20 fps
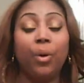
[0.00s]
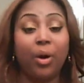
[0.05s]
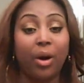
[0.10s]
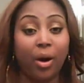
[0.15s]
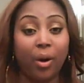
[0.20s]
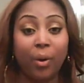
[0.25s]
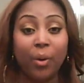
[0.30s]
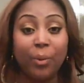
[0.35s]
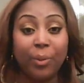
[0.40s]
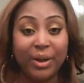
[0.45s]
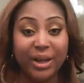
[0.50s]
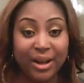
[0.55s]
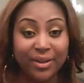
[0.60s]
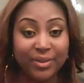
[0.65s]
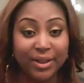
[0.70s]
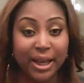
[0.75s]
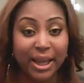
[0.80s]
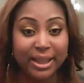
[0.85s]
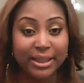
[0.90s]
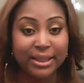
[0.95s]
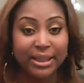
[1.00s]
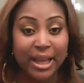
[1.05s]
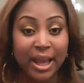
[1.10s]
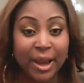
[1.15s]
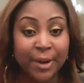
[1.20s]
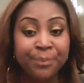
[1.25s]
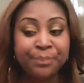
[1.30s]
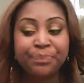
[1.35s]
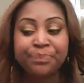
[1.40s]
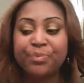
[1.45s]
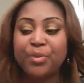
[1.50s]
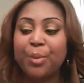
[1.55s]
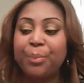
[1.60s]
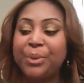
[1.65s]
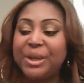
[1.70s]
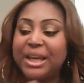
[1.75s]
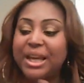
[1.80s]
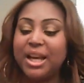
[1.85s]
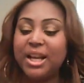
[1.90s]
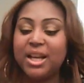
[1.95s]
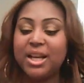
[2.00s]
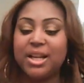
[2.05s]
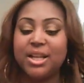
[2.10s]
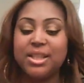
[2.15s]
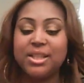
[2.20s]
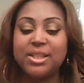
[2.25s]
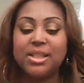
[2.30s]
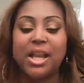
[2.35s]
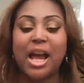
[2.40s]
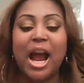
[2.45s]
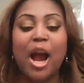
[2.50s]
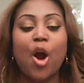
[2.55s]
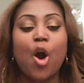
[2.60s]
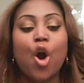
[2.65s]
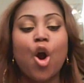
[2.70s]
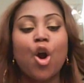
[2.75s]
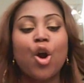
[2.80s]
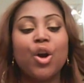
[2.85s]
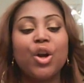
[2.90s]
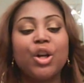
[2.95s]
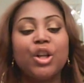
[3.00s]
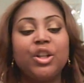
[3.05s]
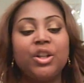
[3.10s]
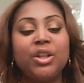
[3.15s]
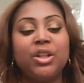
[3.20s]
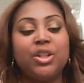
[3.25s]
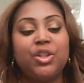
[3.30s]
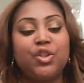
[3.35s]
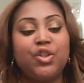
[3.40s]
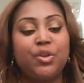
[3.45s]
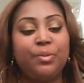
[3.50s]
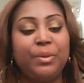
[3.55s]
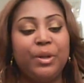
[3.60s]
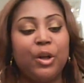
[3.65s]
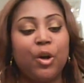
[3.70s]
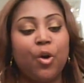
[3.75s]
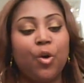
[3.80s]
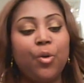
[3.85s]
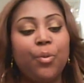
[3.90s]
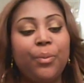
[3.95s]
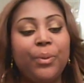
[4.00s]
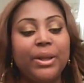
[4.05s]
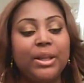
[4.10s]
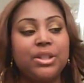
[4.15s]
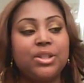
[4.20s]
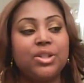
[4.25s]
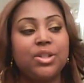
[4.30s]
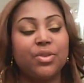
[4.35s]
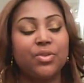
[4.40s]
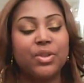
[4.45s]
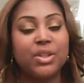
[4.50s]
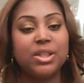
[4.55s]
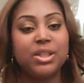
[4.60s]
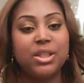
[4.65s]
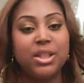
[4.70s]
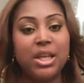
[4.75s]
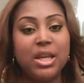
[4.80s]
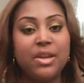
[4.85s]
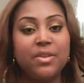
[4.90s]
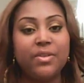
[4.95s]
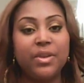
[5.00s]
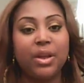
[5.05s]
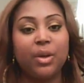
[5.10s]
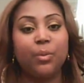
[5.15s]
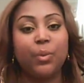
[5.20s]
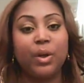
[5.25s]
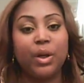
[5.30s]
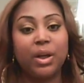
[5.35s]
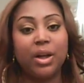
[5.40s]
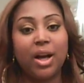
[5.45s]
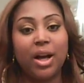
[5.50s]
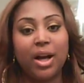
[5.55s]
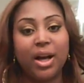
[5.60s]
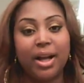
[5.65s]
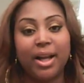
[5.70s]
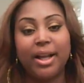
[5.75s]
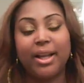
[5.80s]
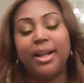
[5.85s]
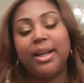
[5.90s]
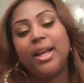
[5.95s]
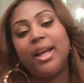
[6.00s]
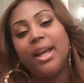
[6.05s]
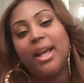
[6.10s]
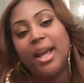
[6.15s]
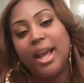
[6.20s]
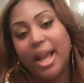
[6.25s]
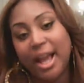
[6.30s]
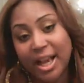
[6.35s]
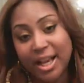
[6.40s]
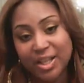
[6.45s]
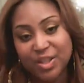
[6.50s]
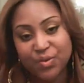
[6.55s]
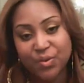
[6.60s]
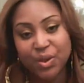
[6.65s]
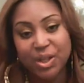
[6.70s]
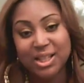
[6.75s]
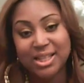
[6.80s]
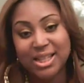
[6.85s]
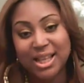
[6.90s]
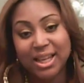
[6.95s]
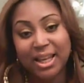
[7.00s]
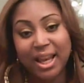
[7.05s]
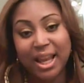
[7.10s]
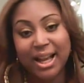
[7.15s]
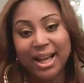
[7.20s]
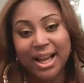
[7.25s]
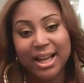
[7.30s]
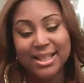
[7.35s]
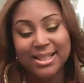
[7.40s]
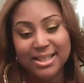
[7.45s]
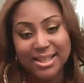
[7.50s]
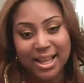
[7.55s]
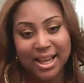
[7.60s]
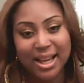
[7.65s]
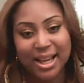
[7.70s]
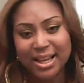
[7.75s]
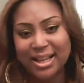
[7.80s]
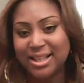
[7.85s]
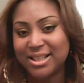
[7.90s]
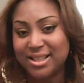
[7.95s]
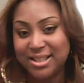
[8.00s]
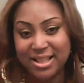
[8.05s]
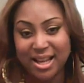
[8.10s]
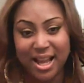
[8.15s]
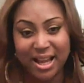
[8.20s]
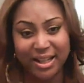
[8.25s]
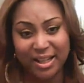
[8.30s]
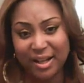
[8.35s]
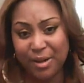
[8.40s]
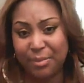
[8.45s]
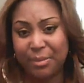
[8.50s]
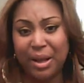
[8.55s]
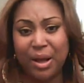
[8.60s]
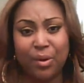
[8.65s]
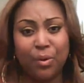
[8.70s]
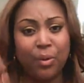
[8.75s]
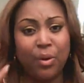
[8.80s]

or whatever like that. Because our heart should be open to receiving what God has for us. And like I said, it's not